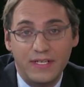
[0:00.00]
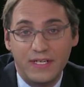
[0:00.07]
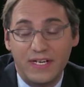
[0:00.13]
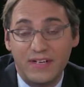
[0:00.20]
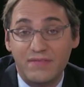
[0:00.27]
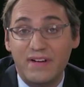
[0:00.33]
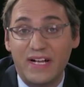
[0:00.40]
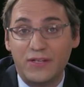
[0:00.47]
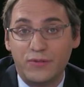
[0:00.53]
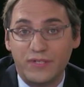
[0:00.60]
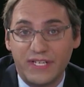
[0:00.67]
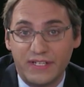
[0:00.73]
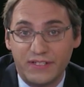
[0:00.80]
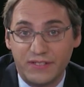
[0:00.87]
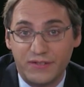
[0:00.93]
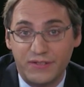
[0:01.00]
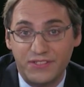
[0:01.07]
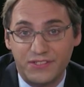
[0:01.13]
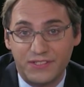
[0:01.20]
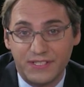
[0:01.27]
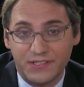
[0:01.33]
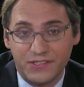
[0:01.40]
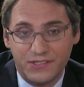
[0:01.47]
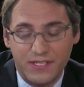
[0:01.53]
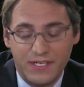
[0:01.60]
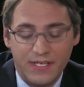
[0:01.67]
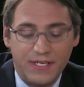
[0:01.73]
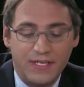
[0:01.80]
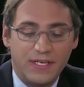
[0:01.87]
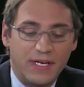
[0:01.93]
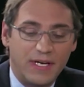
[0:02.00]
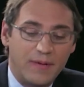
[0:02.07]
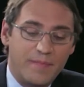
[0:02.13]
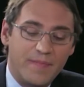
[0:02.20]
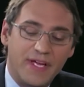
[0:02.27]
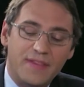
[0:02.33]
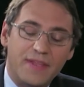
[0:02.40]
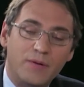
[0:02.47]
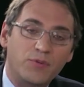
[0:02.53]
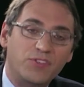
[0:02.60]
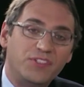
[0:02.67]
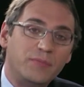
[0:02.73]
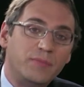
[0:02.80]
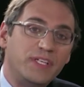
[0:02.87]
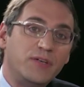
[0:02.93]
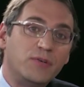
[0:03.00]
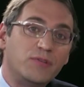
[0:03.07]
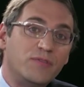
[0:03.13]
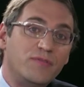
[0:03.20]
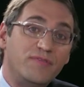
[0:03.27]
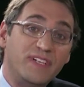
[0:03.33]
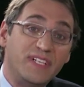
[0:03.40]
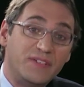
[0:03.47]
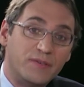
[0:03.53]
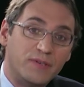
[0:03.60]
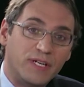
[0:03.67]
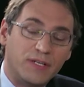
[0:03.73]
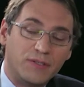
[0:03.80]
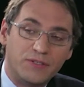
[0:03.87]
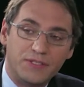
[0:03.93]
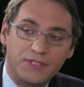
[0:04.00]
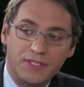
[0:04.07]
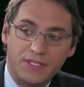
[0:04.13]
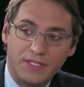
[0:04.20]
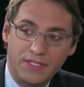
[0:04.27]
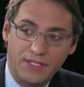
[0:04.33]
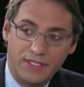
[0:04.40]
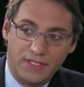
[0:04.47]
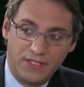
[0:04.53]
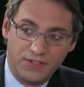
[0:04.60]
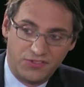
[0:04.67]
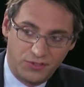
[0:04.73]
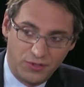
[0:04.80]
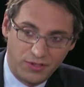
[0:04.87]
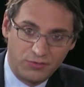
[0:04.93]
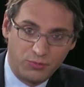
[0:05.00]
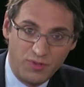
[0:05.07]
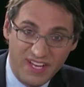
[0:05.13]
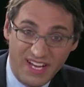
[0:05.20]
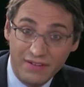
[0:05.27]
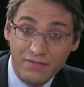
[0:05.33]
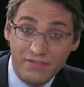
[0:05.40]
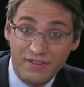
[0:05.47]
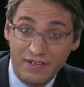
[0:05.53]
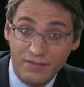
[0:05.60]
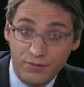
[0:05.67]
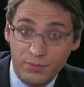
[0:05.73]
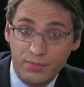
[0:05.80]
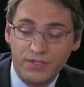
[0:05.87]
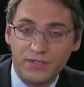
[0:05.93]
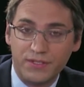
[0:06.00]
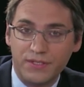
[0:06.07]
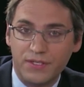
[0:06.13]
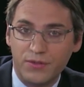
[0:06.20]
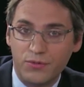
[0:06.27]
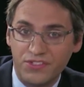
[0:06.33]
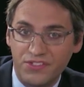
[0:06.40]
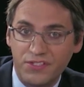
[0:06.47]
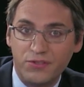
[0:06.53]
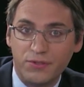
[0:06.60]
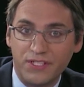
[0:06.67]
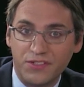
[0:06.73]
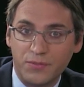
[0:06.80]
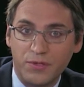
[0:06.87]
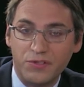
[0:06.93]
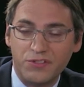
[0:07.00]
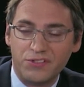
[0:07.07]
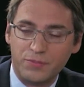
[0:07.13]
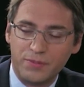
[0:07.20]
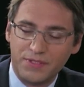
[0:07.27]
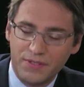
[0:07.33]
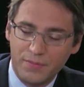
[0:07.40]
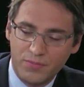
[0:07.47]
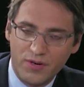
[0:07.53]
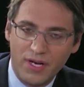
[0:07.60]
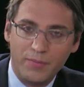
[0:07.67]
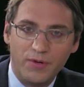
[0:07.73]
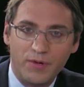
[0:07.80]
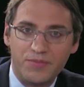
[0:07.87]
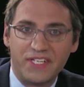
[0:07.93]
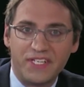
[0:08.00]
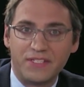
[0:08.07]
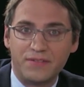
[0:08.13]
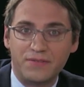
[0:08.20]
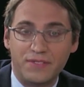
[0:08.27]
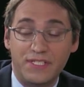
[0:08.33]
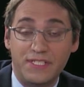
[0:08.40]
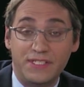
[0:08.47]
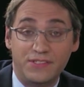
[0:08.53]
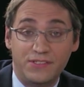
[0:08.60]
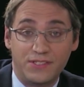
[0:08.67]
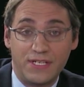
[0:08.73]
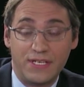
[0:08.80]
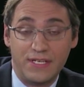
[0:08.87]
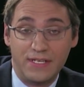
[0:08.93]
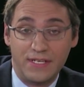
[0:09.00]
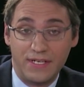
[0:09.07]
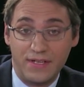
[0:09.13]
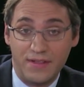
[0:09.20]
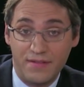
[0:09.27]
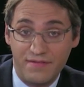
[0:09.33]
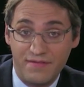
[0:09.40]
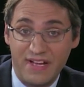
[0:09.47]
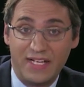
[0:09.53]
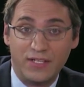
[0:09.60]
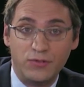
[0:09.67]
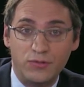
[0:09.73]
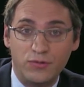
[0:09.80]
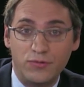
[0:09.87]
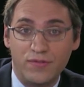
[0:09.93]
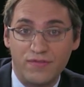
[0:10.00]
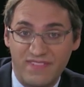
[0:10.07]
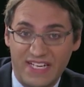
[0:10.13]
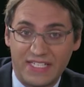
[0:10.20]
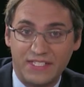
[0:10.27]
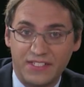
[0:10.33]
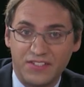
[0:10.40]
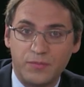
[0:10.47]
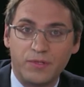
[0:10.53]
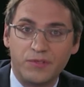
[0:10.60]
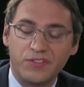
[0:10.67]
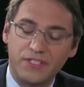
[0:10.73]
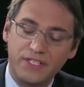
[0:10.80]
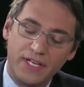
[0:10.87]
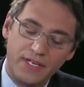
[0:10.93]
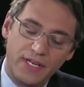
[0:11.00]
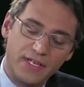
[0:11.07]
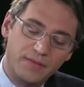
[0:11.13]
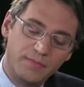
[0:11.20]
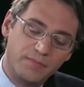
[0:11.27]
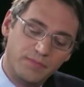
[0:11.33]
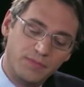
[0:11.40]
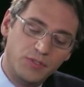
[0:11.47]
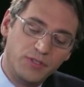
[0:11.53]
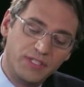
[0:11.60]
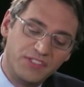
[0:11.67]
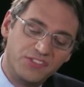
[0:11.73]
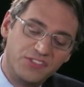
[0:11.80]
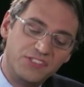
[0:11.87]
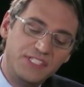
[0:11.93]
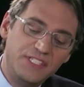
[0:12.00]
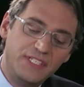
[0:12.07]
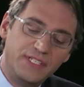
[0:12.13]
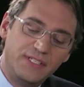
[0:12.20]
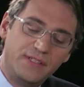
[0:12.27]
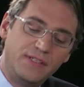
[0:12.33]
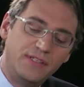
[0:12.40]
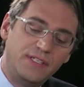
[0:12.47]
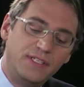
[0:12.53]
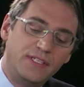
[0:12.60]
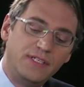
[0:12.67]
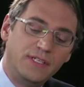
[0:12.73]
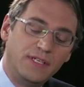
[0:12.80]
value characteristics. And then we're simply going to filter out stocks with unfavorable residual exposures. But the primary objective is the value factor exposure. And you can see in the